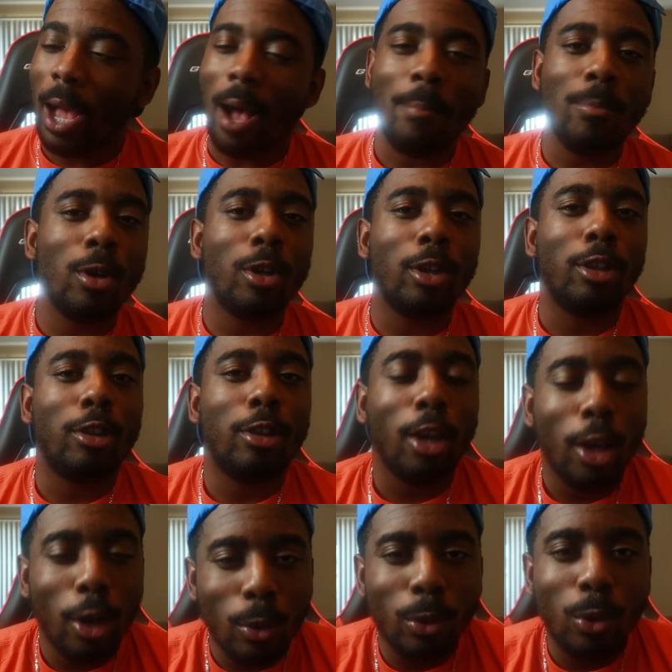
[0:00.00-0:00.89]
I'm gonna
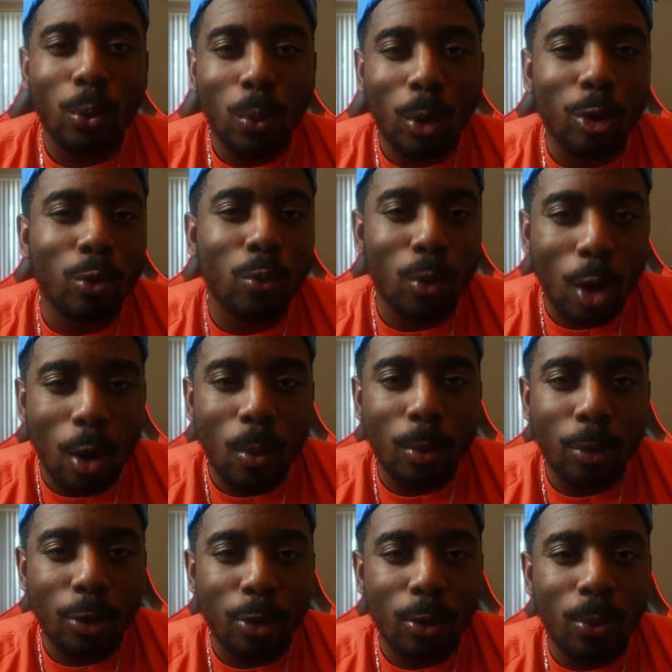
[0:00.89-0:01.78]
tell you what's
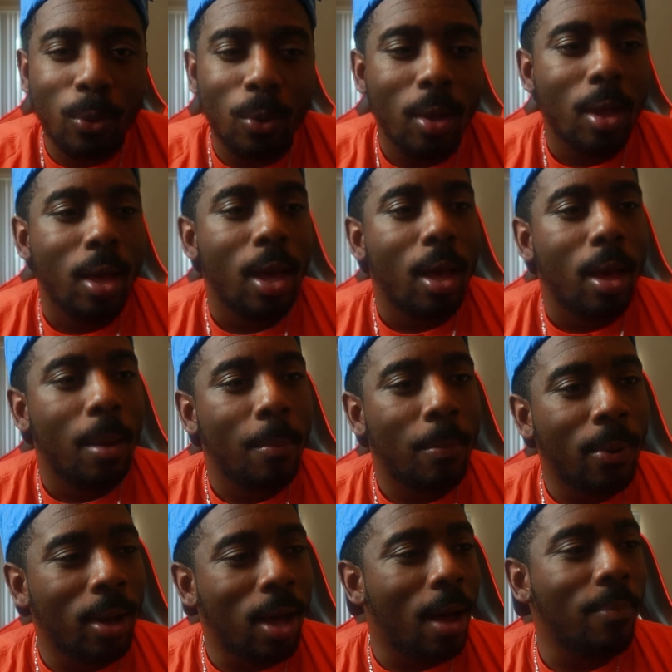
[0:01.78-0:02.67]
wrong with you,
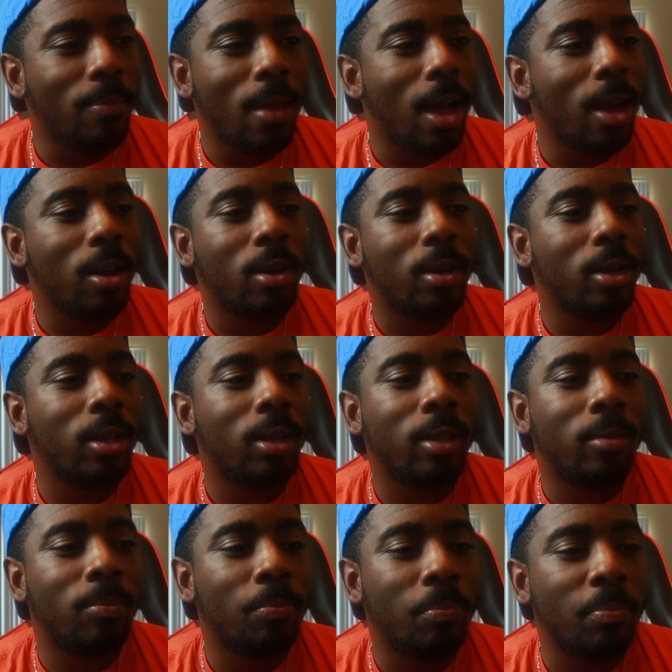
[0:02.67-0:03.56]
but I'm not
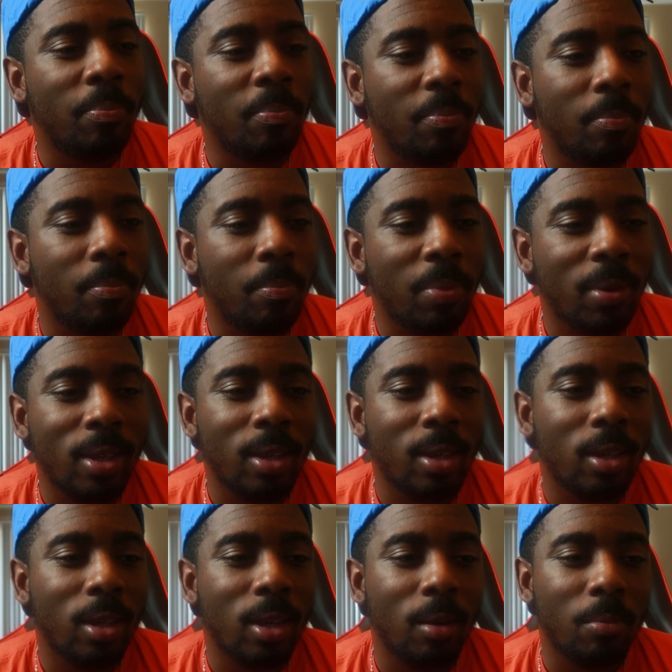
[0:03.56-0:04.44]
gonna
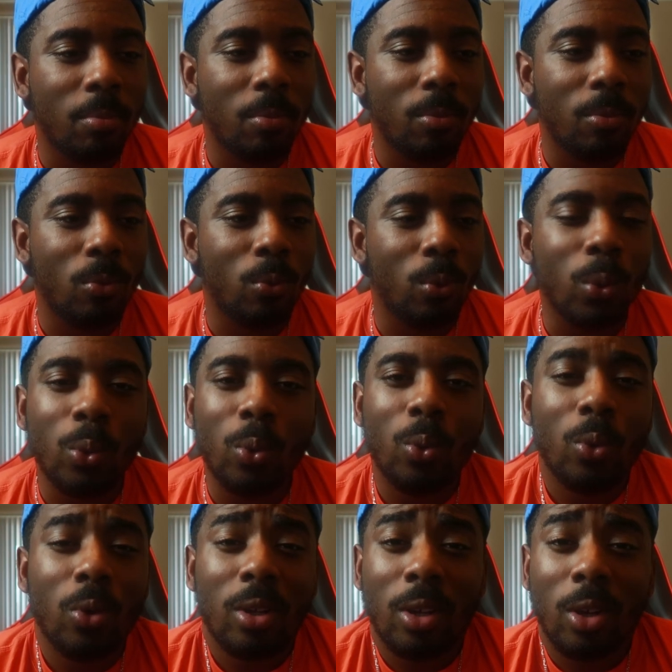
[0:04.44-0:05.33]
be
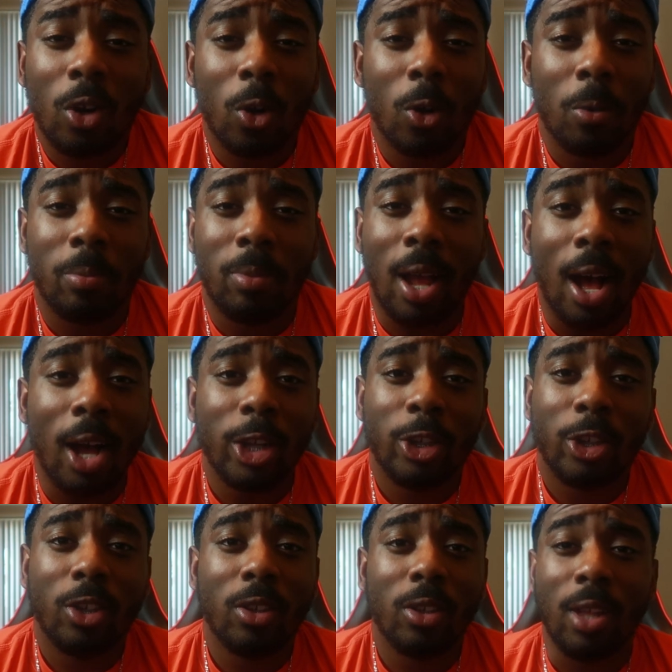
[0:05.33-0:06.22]
rude or
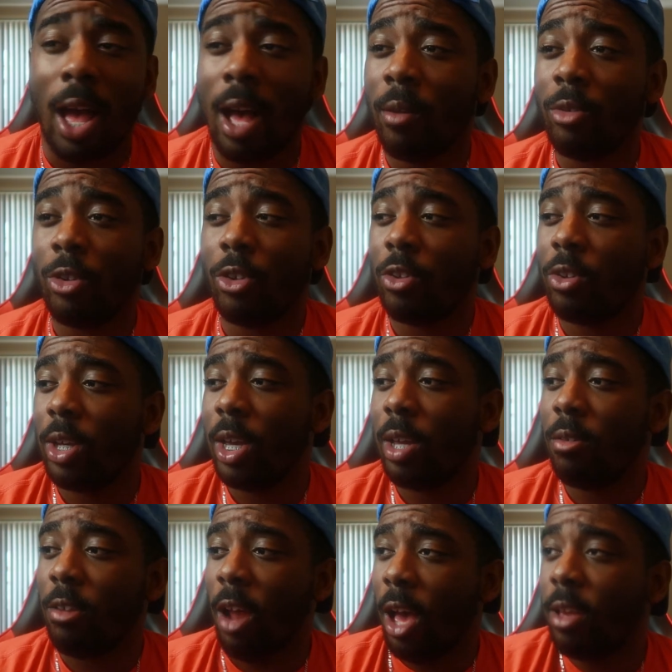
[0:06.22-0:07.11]
obnoxious. I'll just
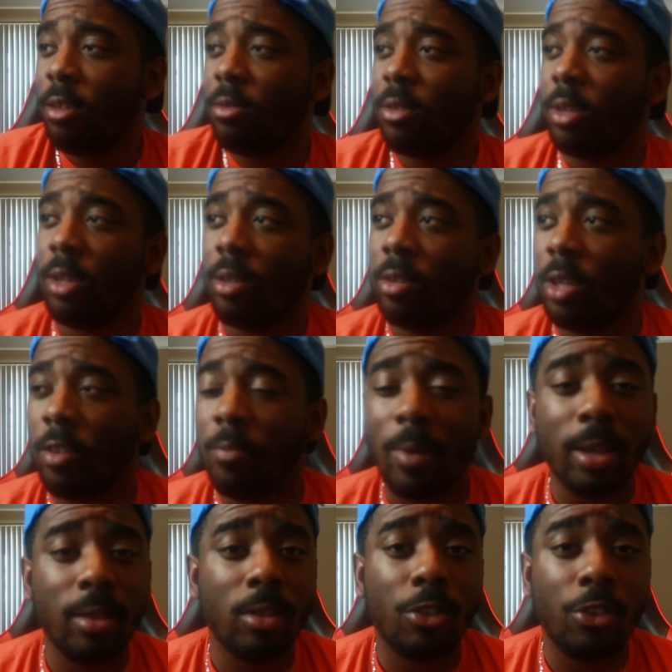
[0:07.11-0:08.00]
say it nice and
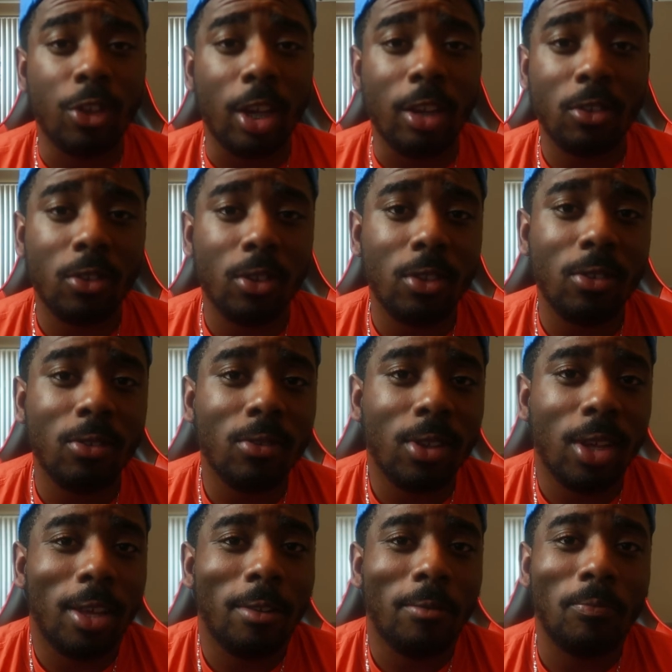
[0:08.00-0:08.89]
give my
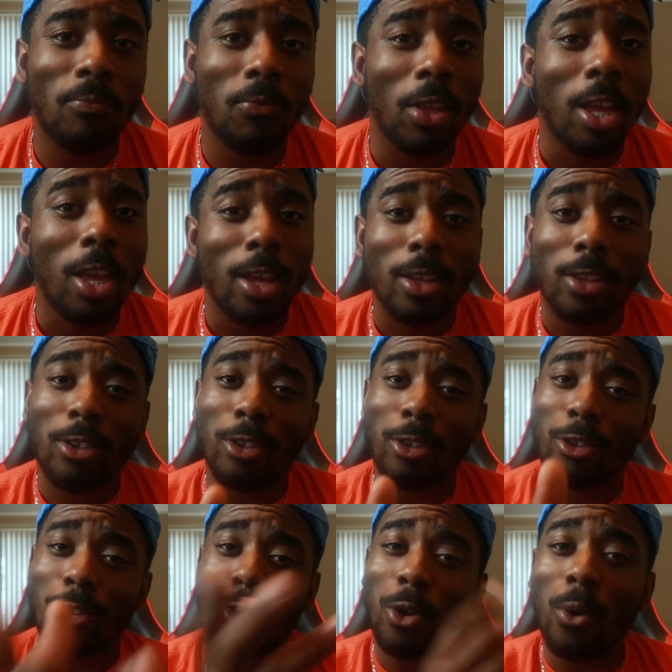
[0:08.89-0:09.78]
suggestions and
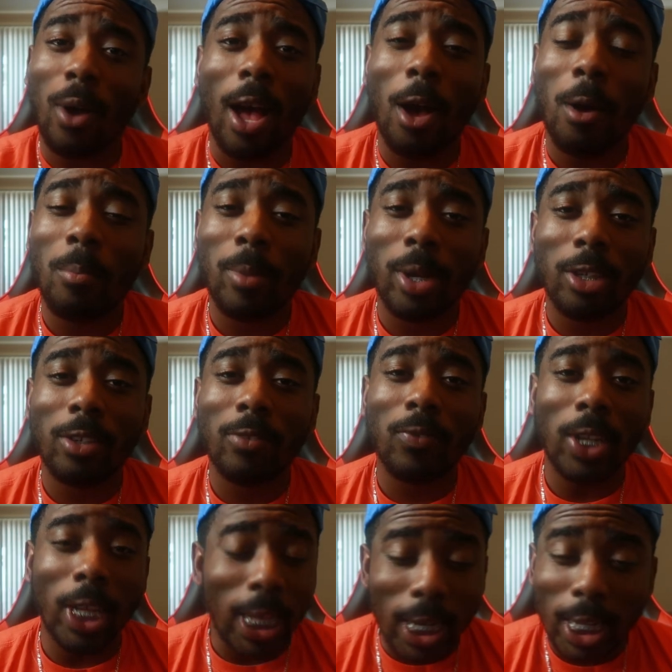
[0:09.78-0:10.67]
just show how much
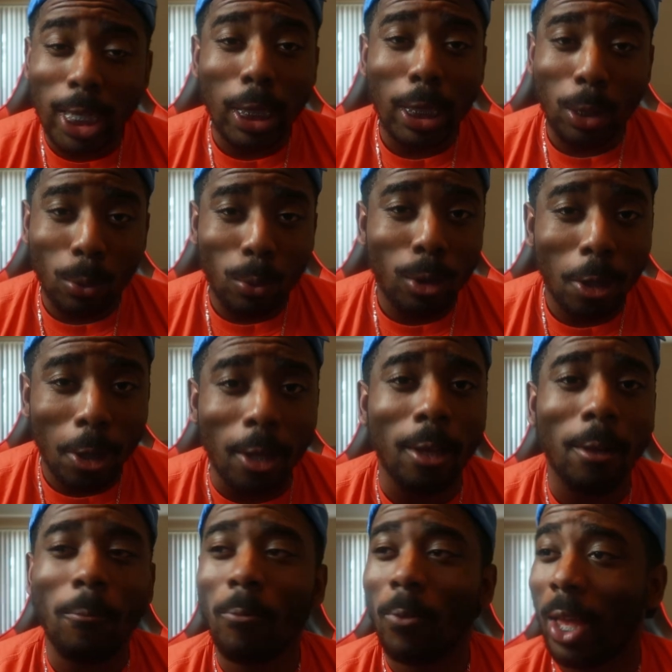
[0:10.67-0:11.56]
of an idiot you
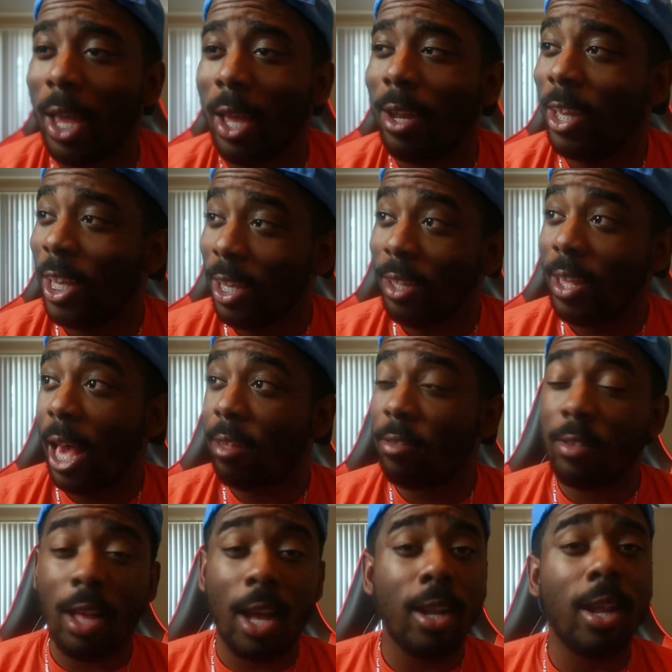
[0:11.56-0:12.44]
look. And he
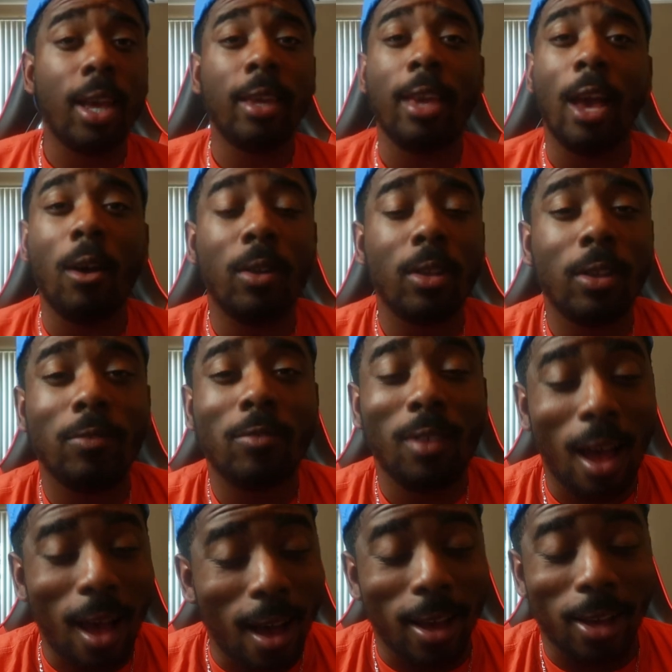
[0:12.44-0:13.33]
has done that countless
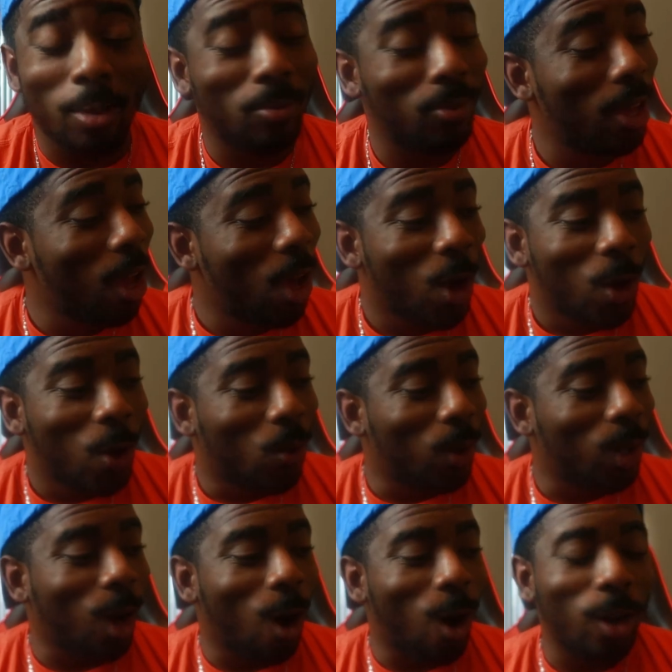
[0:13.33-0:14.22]
of times
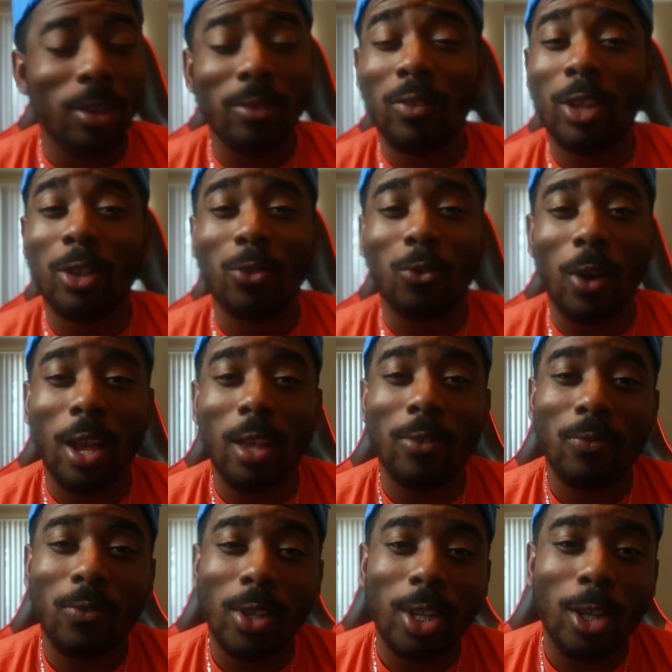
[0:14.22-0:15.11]
with all of his
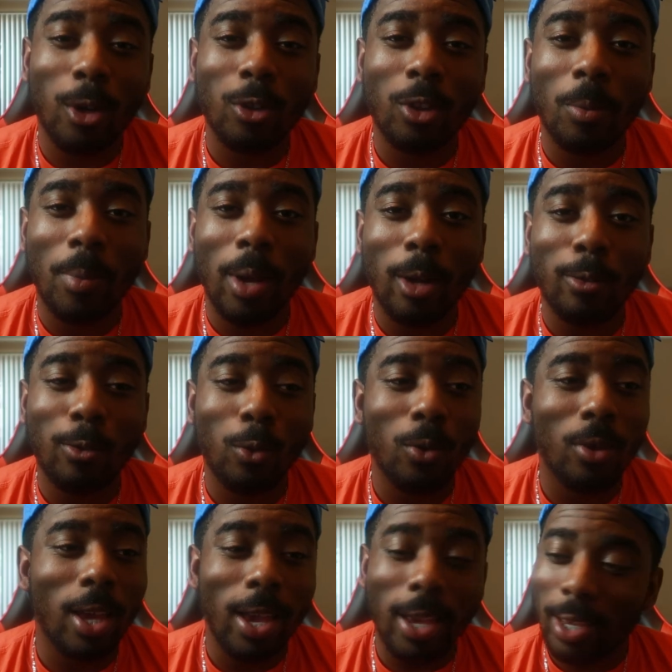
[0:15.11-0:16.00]
rant videos about
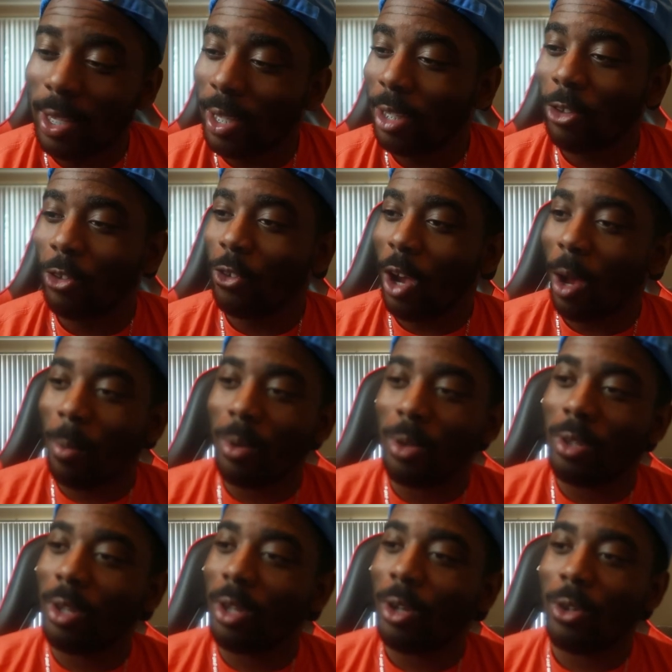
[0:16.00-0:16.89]
2K, his
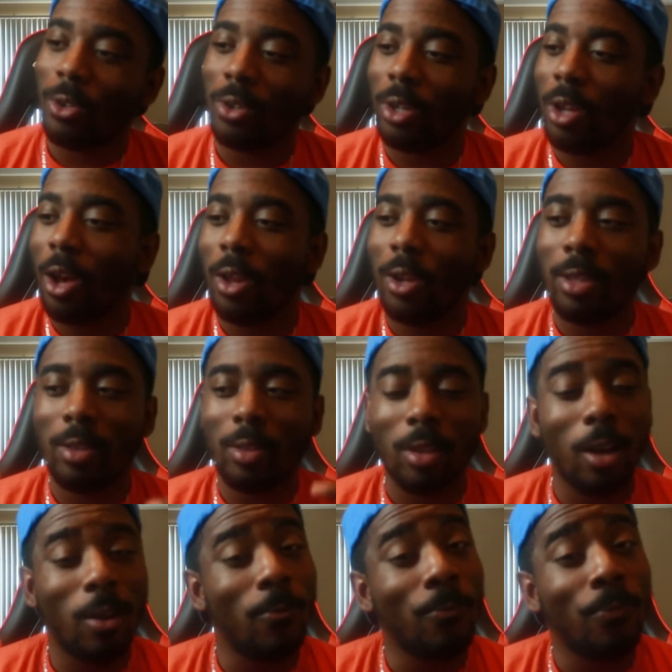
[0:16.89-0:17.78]
dramas, alerts, and all this
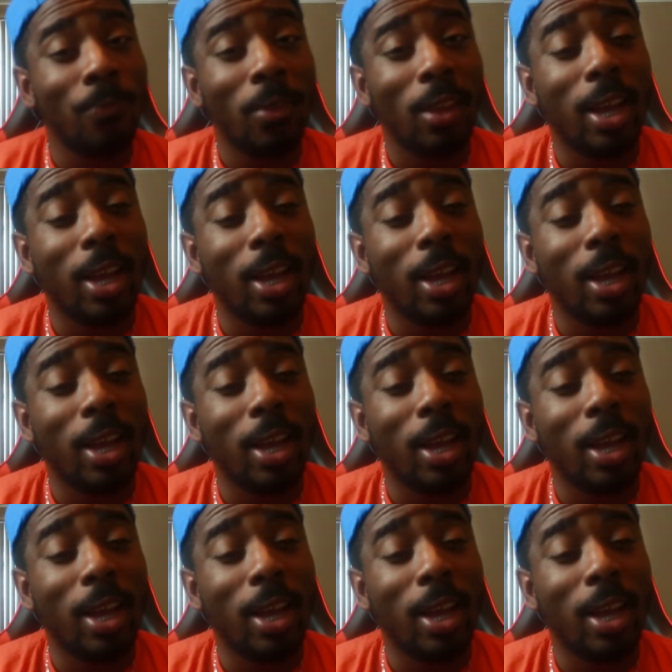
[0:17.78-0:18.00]
stuff.